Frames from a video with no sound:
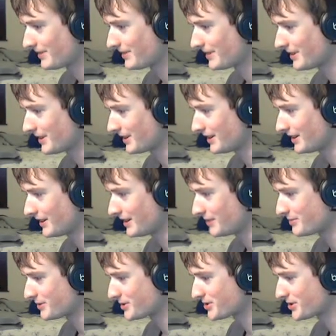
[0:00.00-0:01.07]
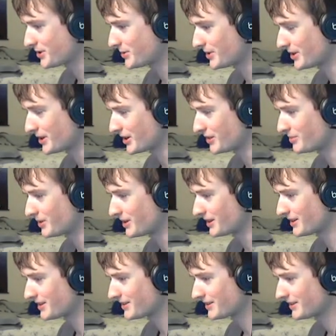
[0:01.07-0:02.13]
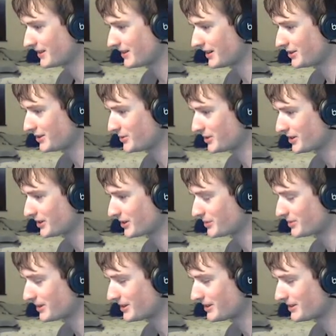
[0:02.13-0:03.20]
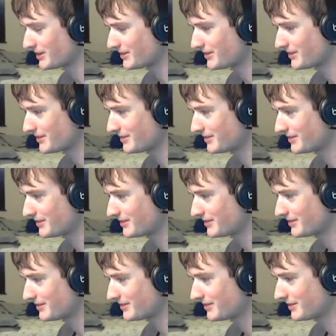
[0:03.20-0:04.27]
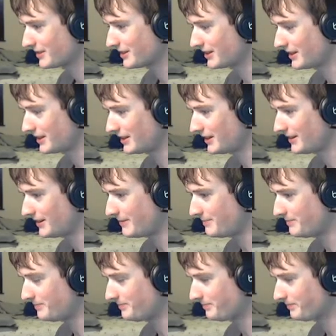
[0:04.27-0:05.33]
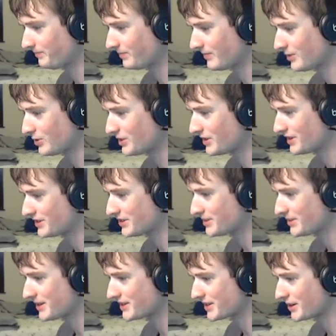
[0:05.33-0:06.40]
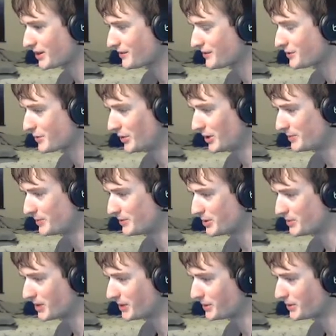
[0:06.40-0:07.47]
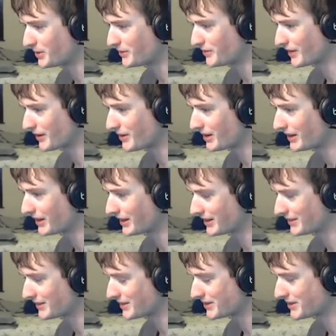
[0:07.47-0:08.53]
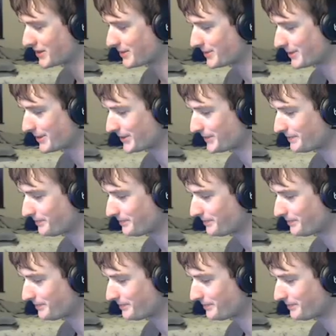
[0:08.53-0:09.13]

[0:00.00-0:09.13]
I'm pretty sure you want guard break. Yeah, you want guard break. You can customize however you want, but you probably want Firaga in there somewhere.